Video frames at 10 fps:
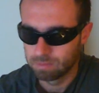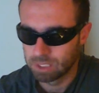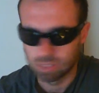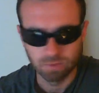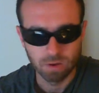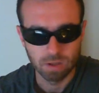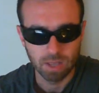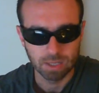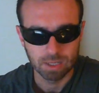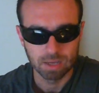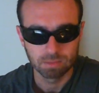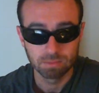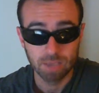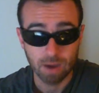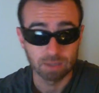he's just very like
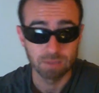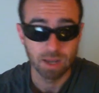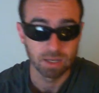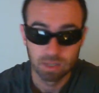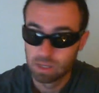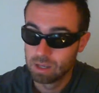charismatic.